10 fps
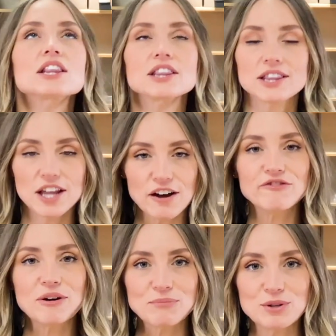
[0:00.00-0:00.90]

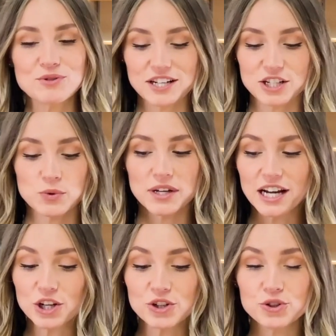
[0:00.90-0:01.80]
love music, so when
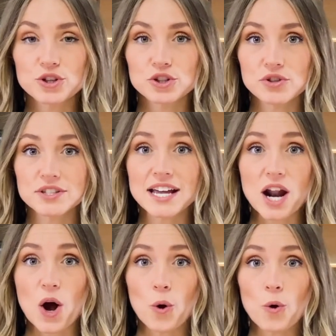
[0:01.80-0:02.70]
I learned you could do this
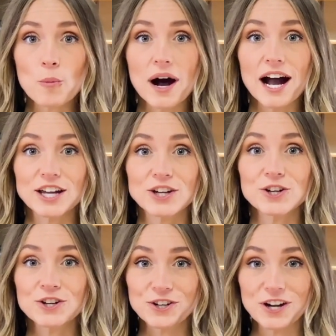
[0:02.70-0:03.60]
at home, I
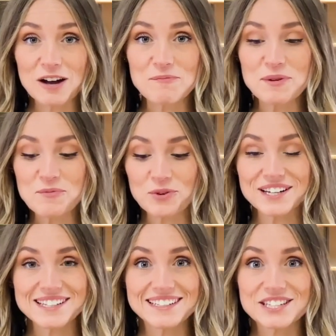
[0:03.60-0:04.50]
could not be more
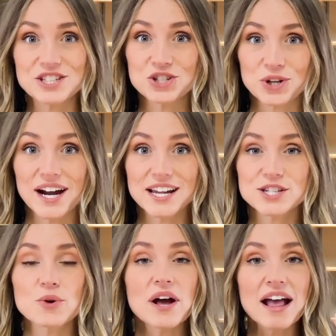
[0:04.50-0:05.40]
excited to try it.
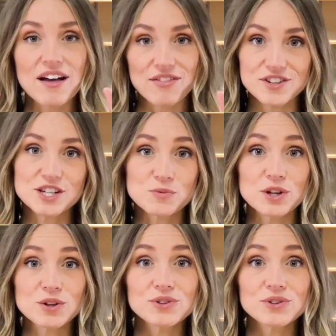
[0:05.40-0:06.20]
So this is what you'll